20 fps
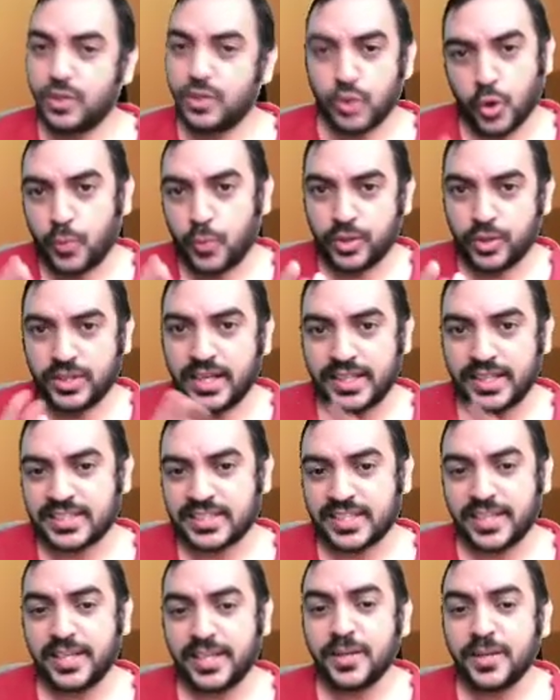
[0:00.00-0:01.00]
Hope that is
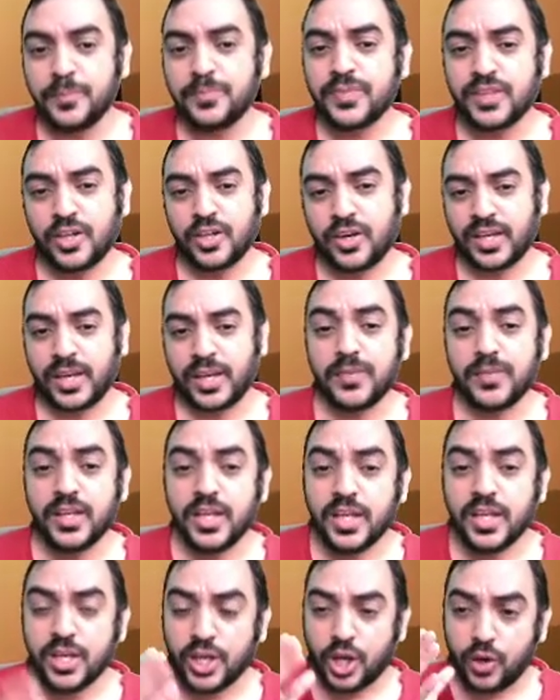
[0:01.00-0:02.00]
clear. Okay.
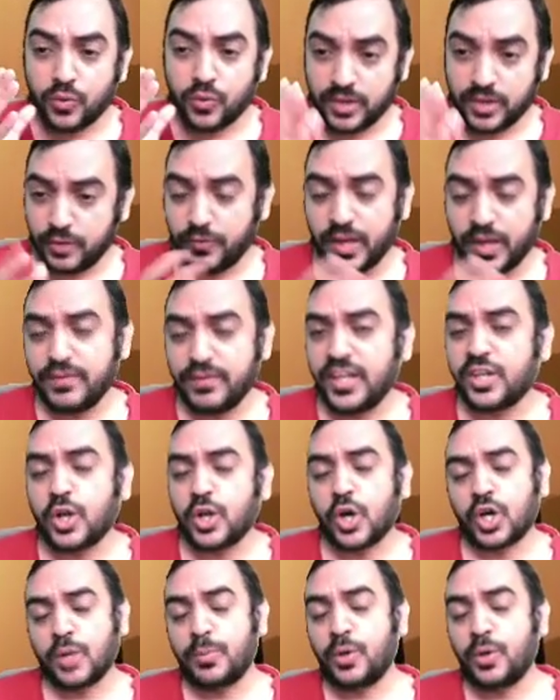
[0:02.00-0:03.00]
Now, when we
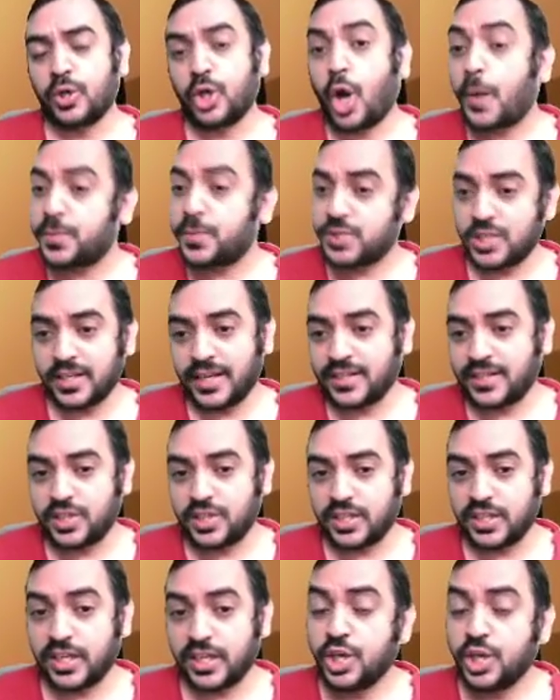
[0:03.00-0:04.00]
talk about option
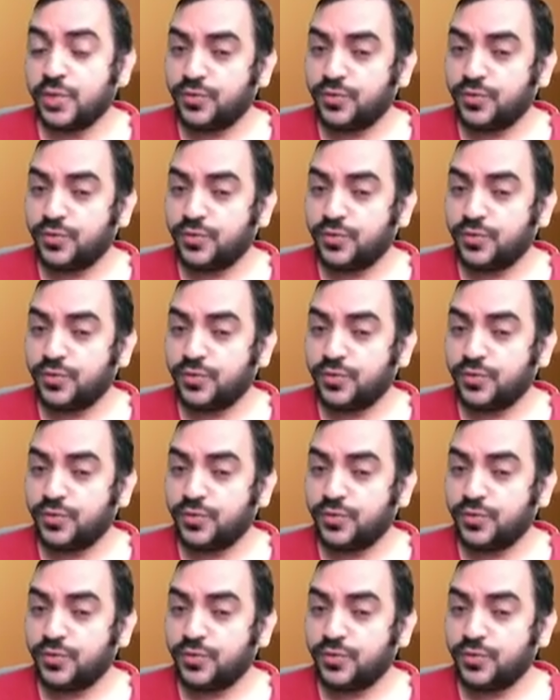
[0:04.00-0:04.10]
hedging,